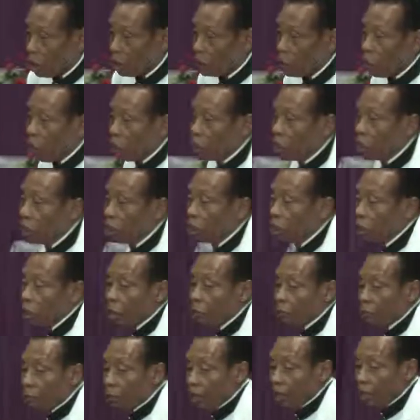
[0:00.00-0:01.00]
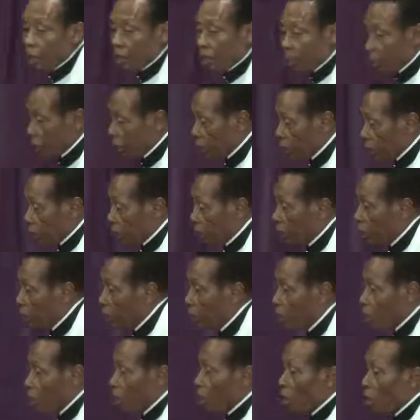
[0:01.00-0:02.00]
So you sleep well.
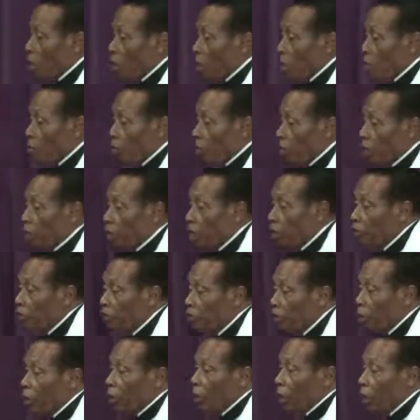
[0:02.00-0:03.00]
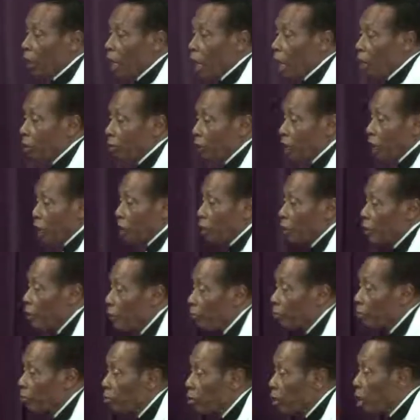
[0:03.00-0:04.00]
But if you allow that,
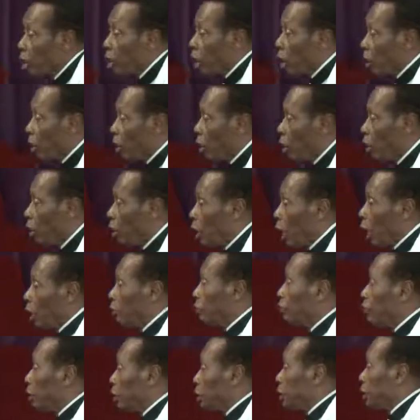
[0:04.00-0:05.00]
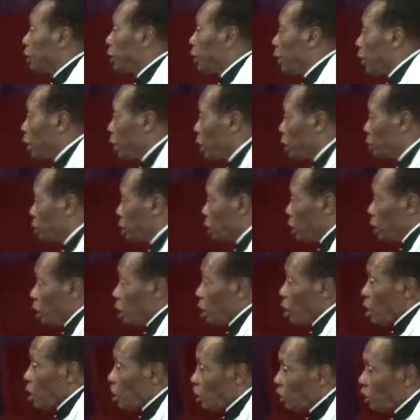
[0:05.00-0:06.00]
now I've got girls,
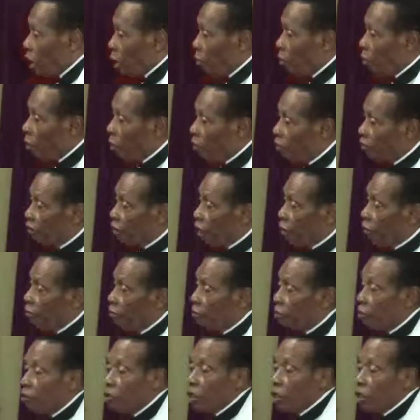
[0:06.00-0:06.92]
some of them